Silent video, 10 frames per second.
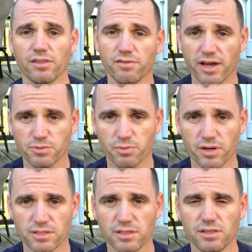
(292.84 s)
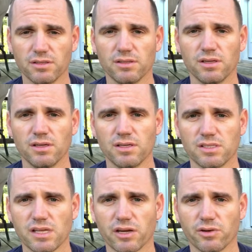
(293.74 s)
vice president,
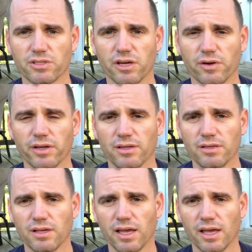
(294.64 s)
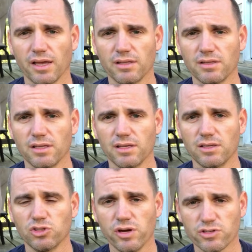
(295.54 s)
the secretary, and
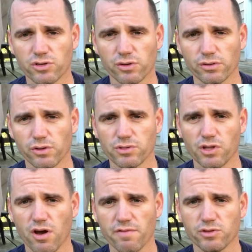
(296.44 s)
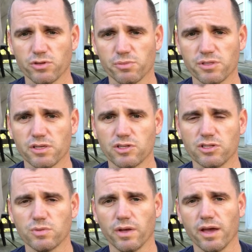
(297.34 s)
the treasurer. Those are the officer
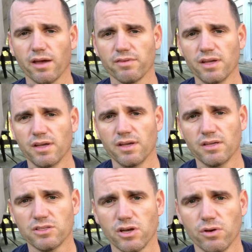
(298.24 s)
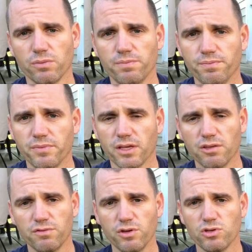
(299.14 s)
positions we have. So the
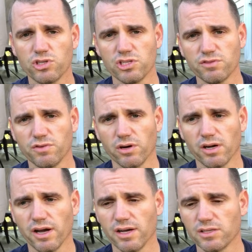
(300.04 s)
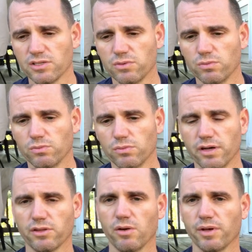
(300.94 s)
confusion as far as well,
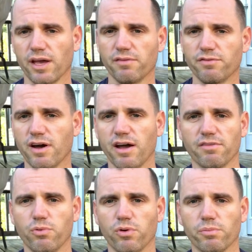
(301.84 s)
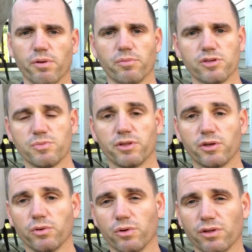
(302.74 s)
I thought we had 5 board members, but there were